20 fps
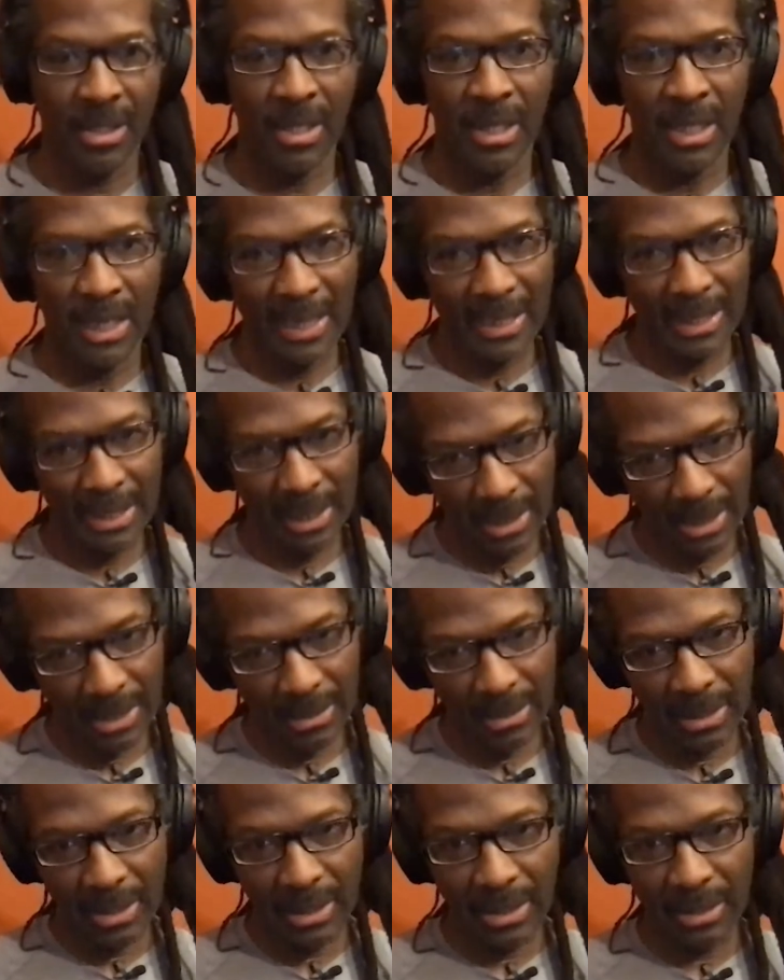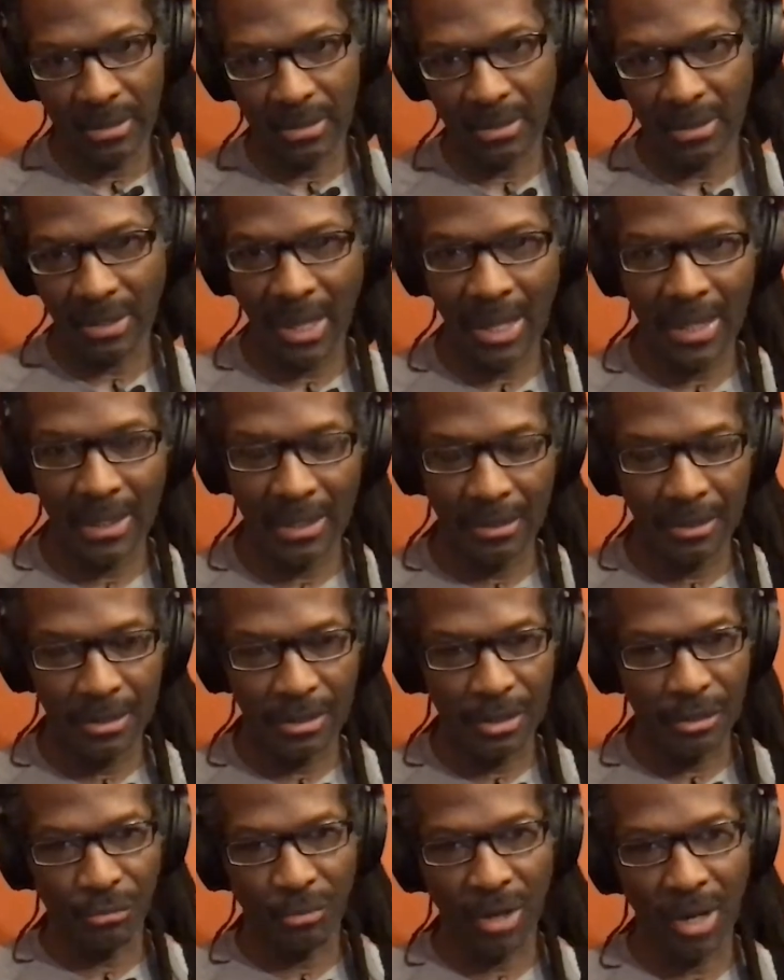And then it kind of
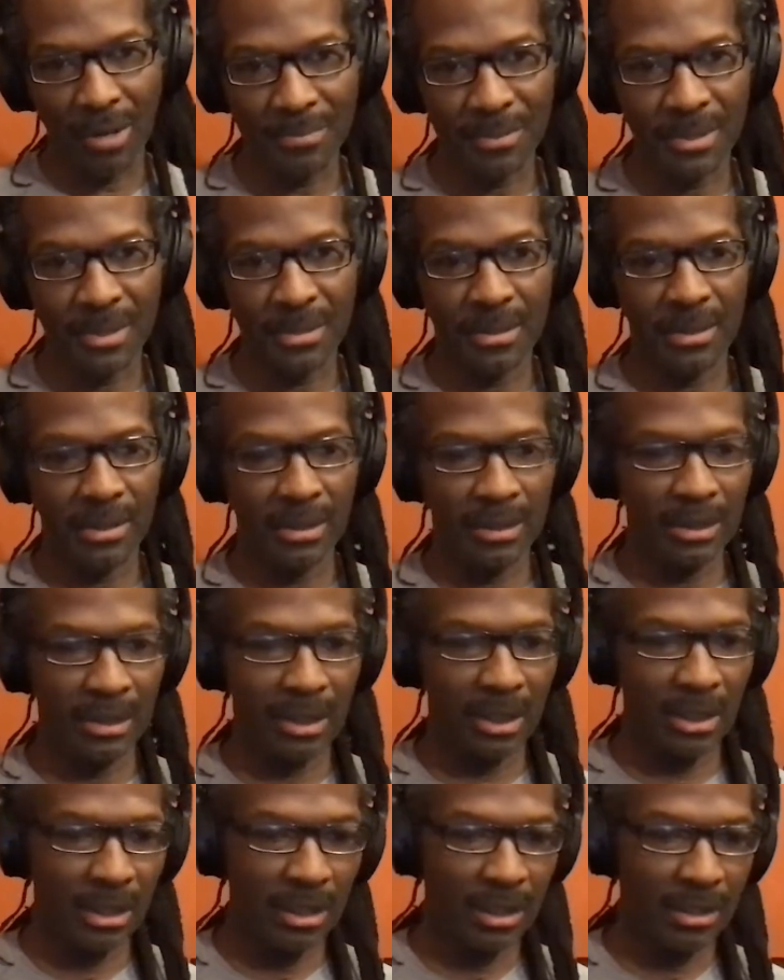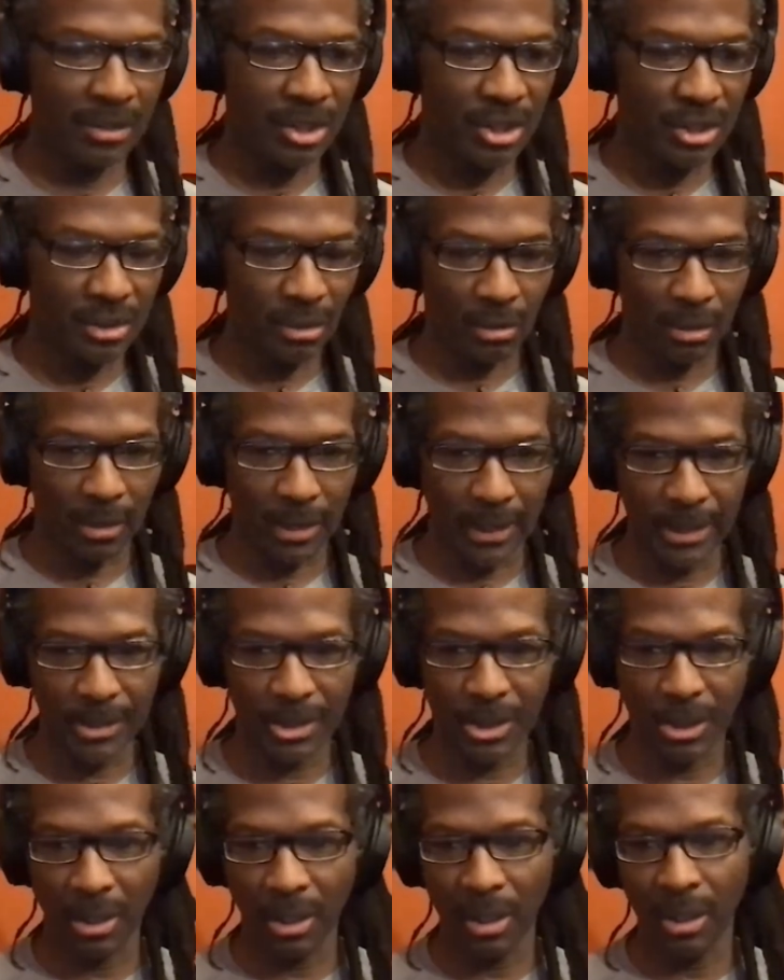disrupts the storage
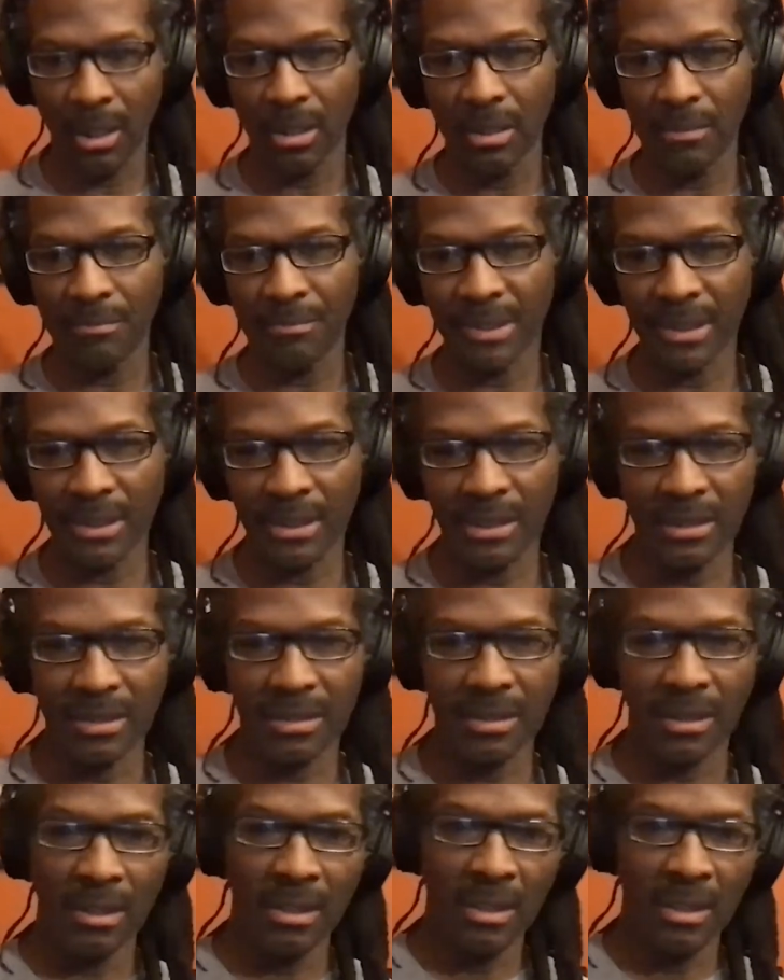of these